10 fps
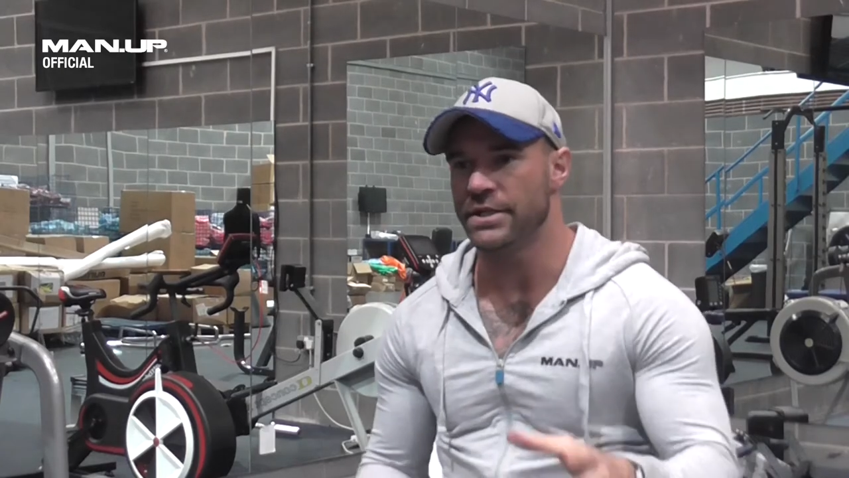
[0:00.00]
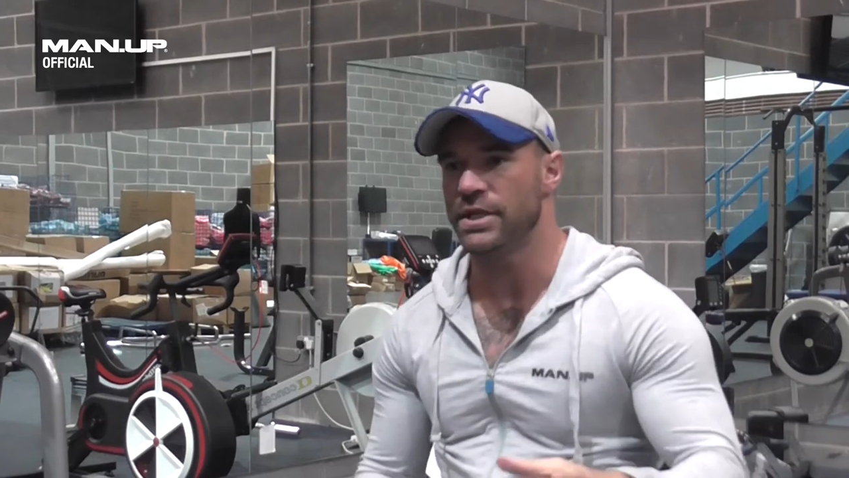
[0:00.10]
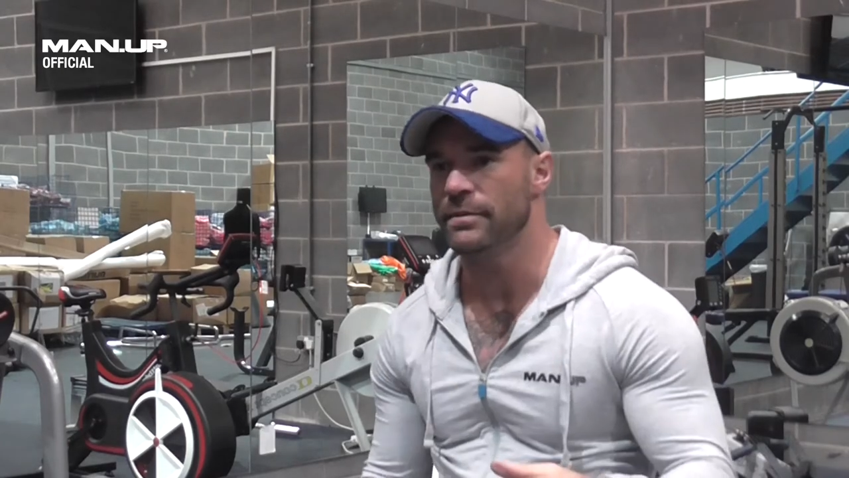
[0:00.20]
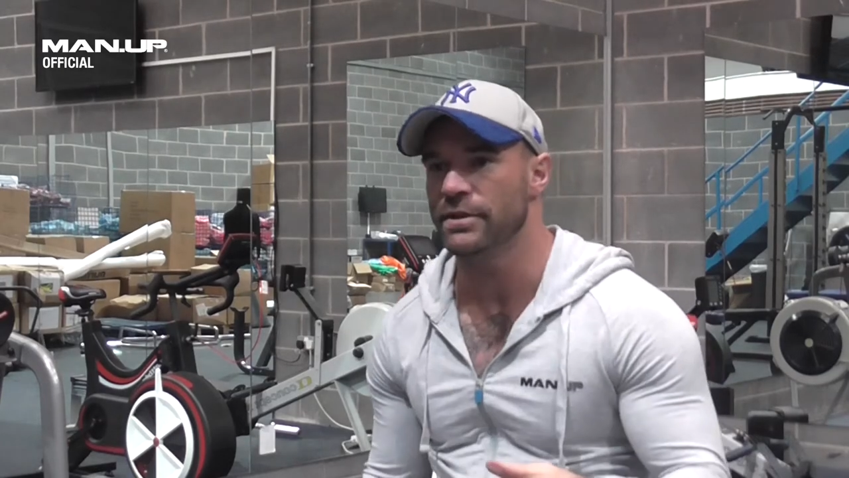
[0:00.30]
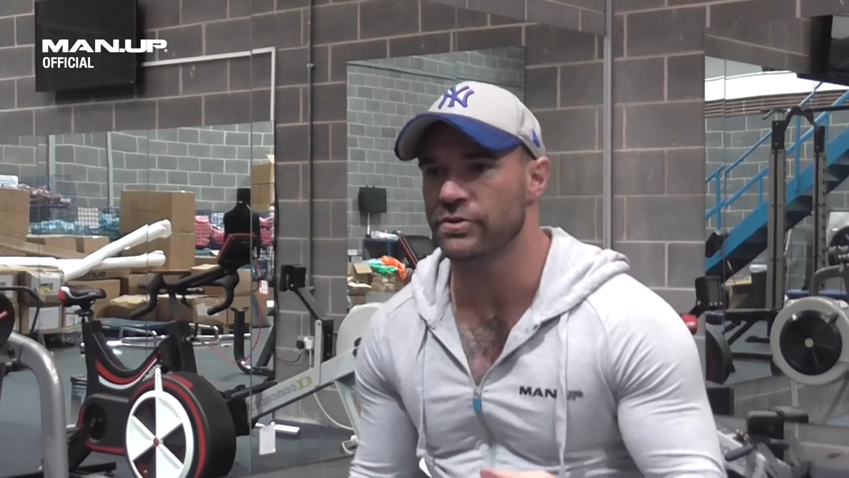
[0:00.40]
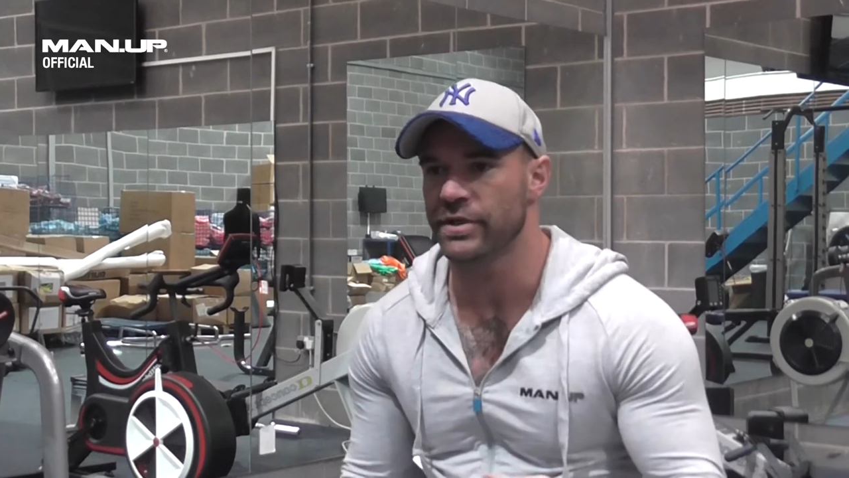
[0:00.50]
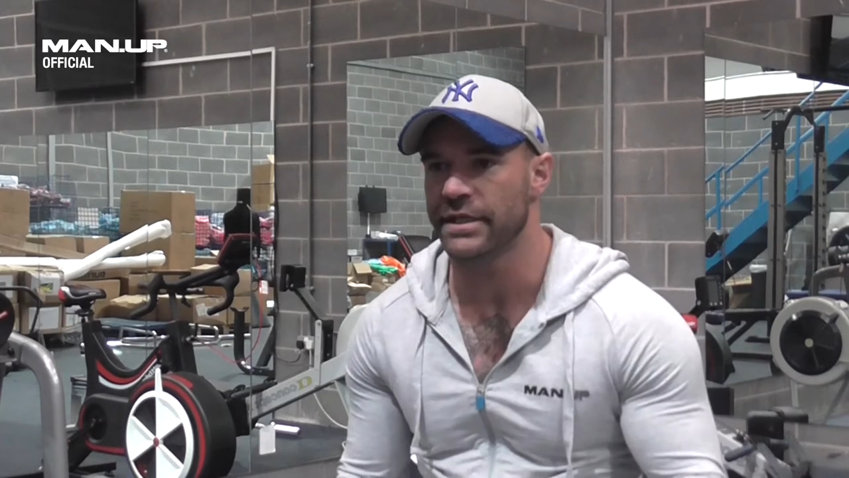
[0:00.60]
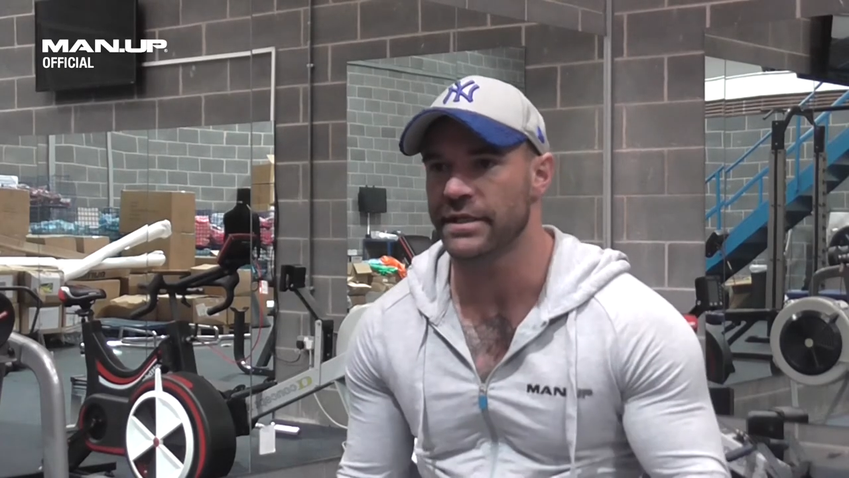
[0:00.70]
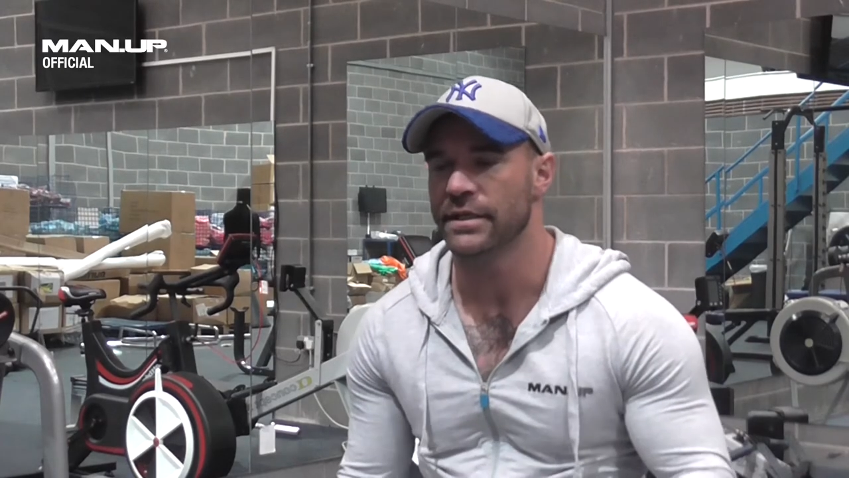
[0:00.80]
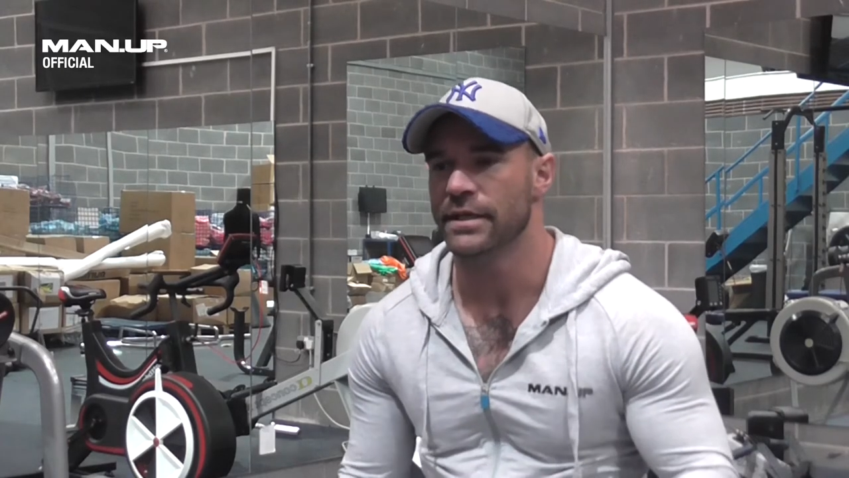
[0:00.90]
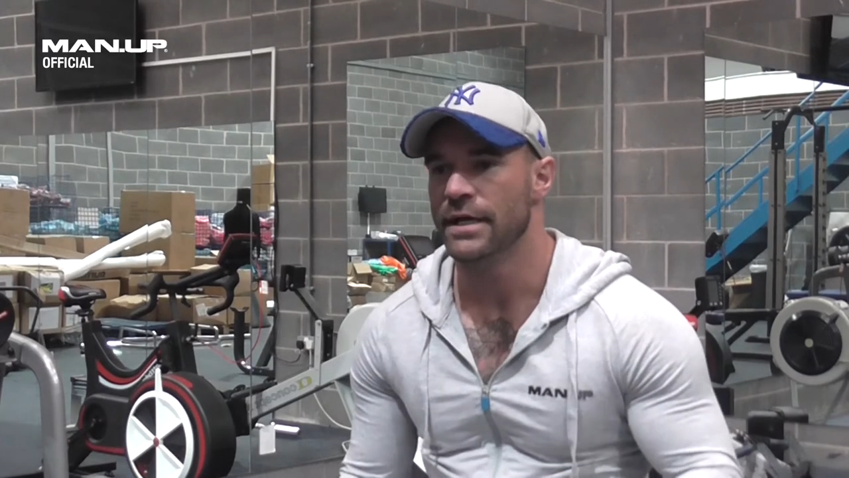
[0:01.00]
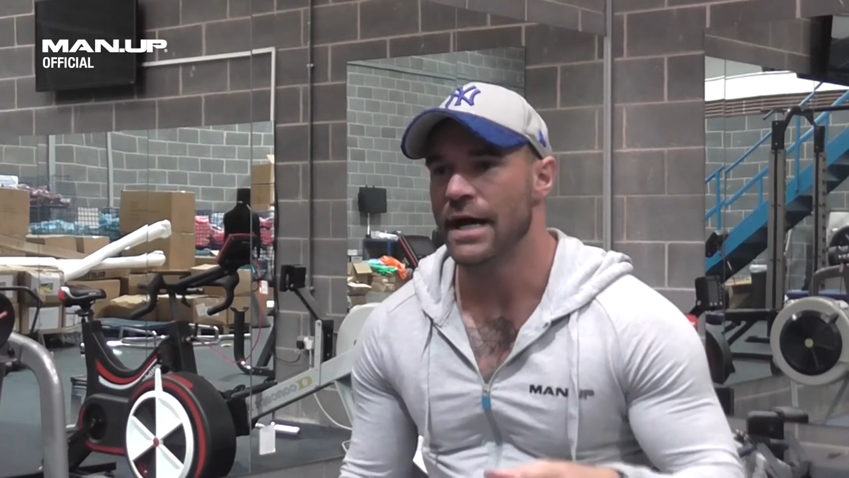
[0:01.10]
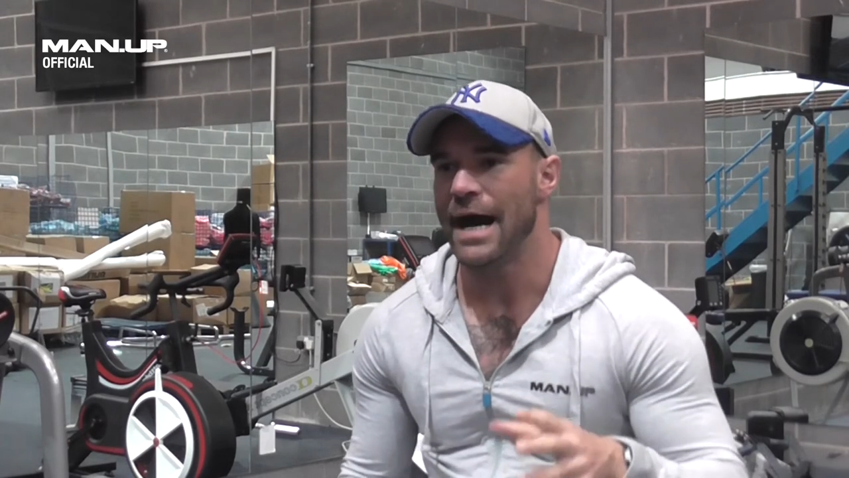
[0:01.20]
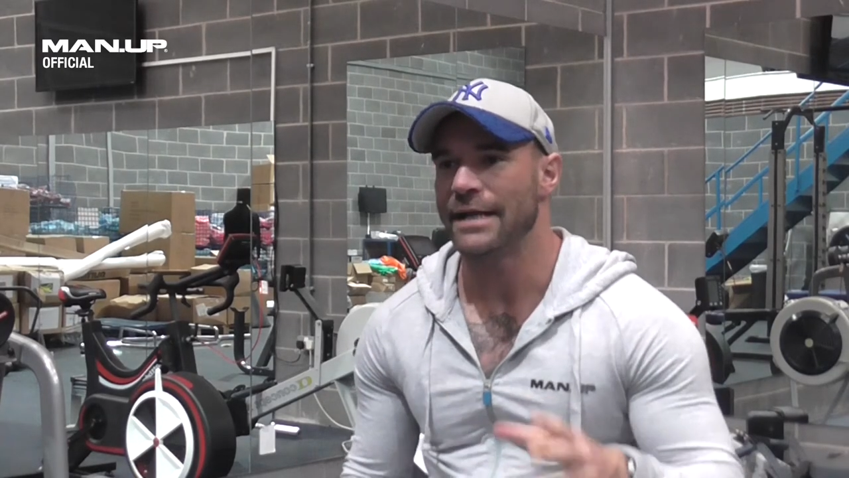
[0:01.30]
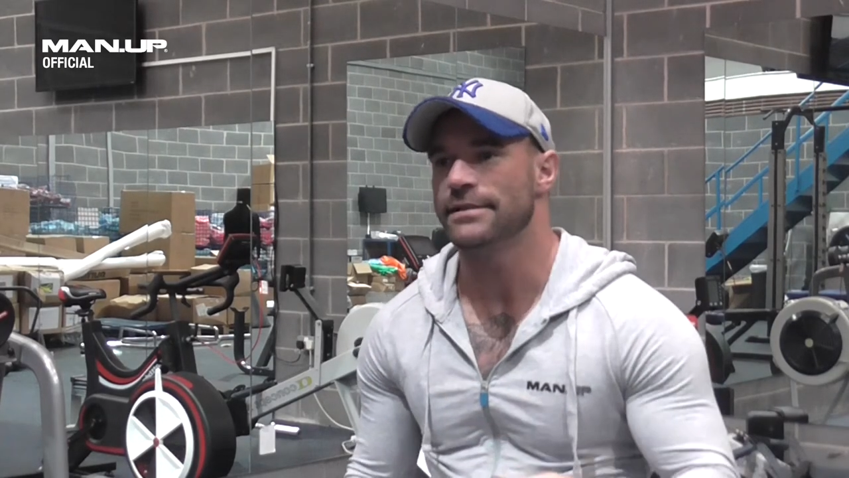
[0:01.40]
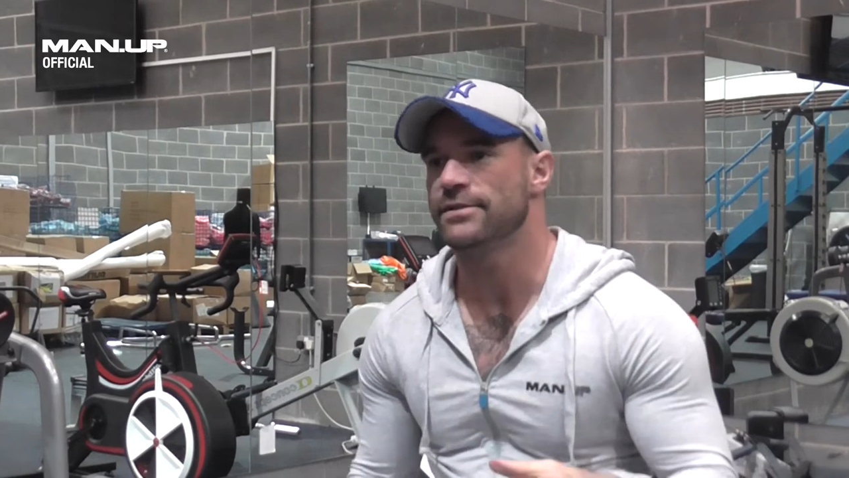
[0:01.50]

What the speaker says: cheap little trick, adding